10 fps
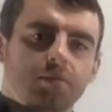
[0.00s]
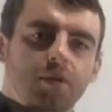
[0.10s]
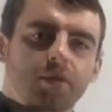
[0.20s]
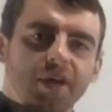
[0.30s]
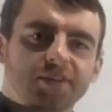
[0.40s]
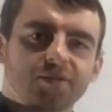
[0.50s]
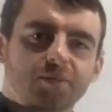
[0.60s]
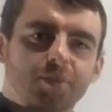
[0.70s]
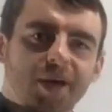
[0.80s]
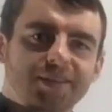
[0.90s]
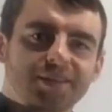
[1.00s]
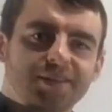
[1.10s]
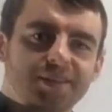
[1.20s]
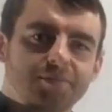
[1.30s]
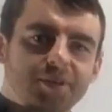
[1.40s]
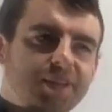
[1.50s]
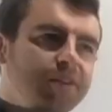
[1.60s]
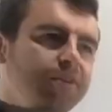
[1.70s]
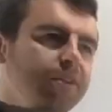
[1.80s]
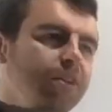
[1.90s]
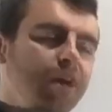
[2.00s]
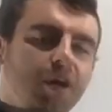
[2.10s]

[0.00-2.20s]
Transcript: Okay, so to practice this material,